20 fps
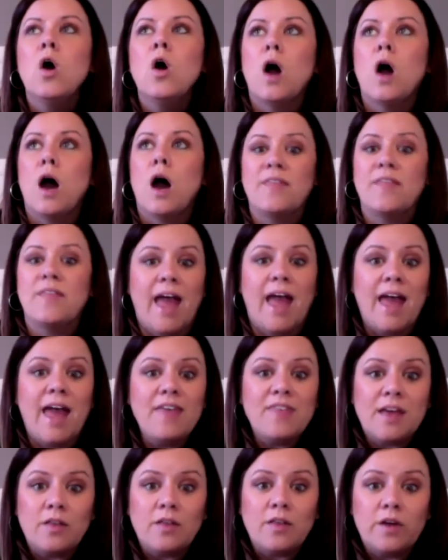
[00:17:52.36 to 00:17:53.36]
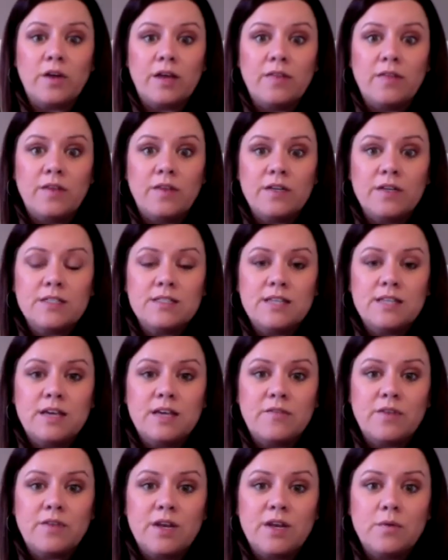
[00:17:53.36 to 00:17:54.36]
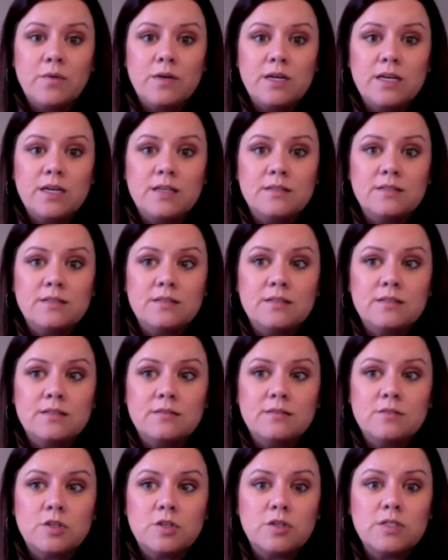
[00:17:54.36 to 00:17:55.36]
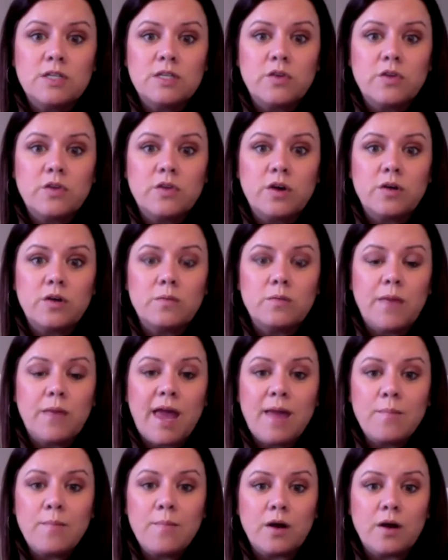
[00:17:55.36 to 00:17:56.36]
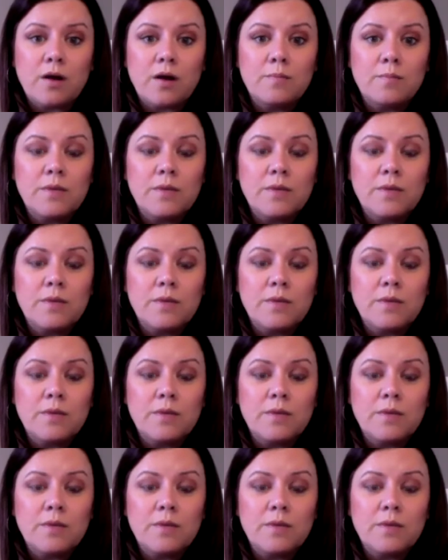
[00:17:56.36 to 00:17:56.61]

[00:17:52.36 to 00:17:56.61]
on the 8th, I look in there to see if anyone has turned in their paper.